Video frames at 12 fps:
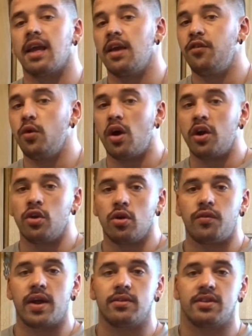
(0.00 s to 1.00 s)
If you are new
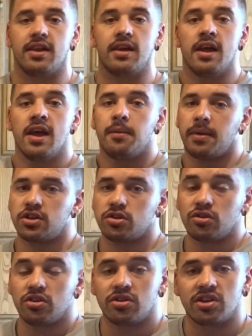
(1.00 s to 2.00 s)
around here, make
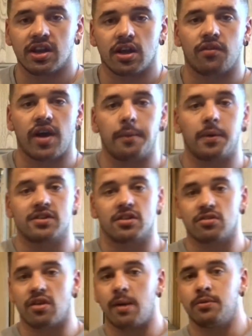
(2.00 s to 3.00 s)
sure you stick around by
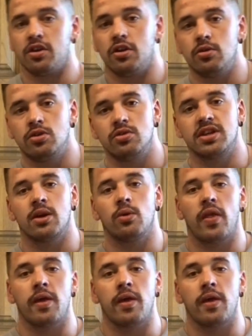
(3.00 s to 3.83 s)
subscribing to the YouTube channel.